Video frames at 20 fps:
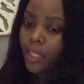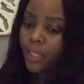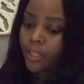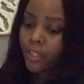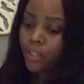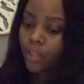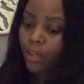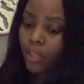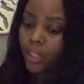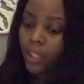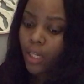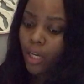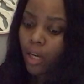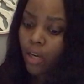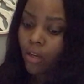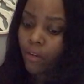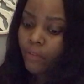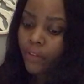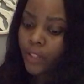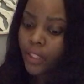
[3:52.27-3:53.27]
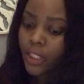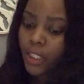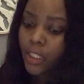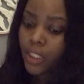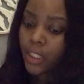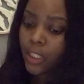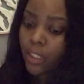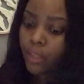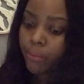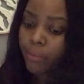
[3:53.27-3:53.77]
starting off, and it's
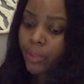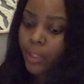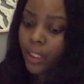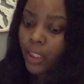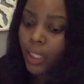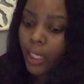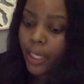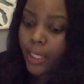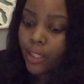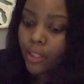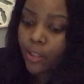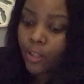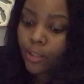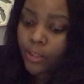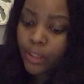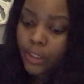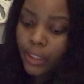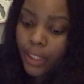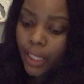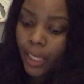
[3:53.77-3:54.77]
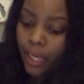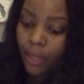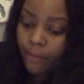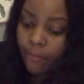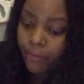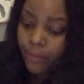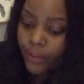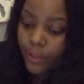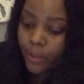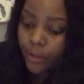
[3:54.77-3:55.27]
going to be a light Thursday, I
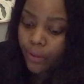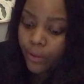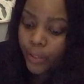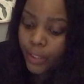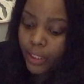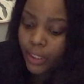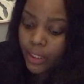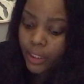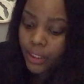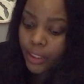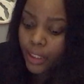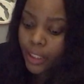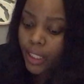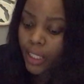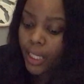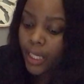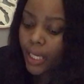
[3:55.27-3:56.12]
feel, ending.